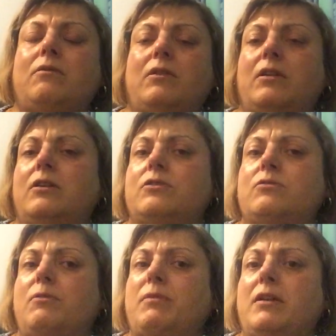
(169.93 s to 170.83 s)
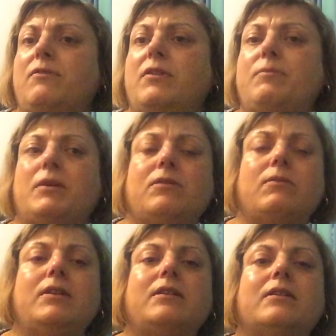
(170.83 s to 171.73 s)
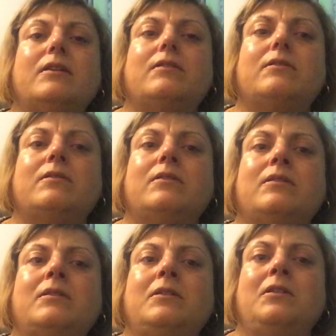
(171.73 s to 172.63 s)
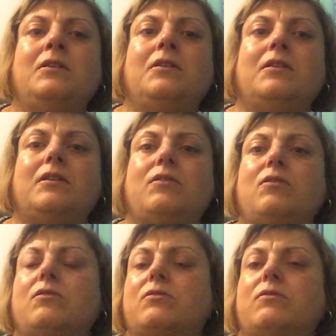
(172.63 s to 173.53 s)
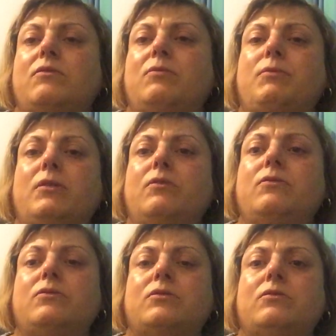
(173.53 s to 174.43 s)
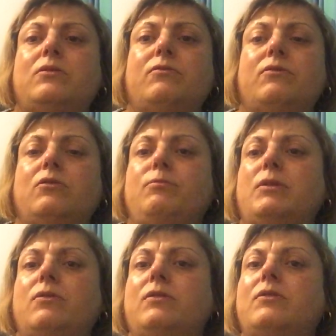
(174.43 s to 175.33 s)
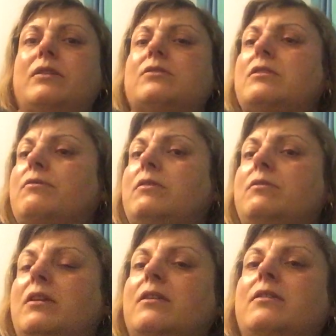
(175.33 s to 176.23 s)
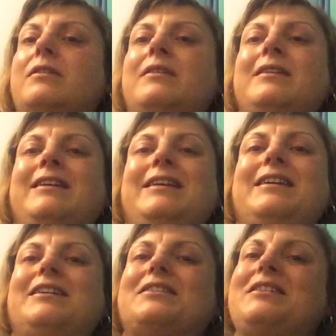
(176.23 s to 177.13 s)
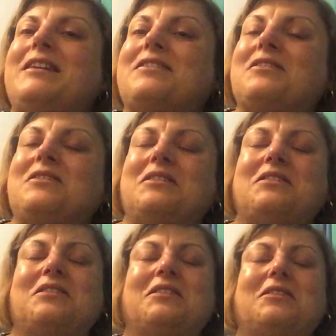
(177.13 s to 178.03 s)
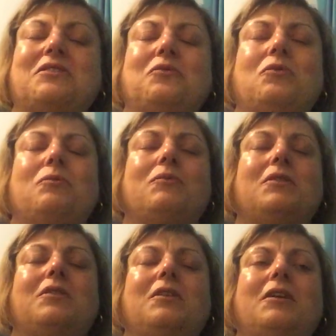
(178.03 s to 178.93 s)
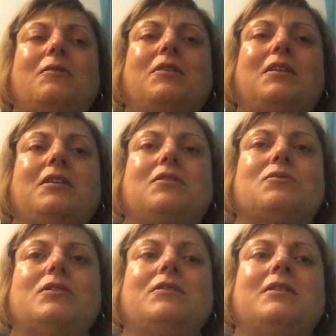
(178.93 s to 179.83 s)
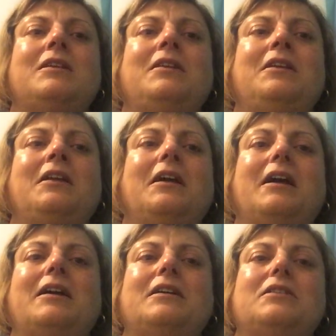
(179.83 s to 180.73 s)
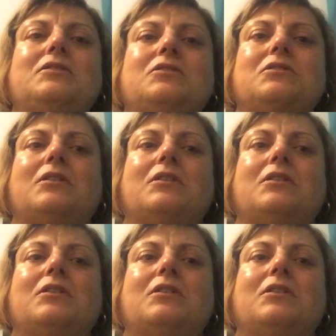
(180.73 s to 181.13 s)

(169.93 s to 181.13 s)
class, we pay you £5 a week, and then you've got sort of your bills, your food bill and all that, so definitely yeah. Yeah, so that's one thing as well. And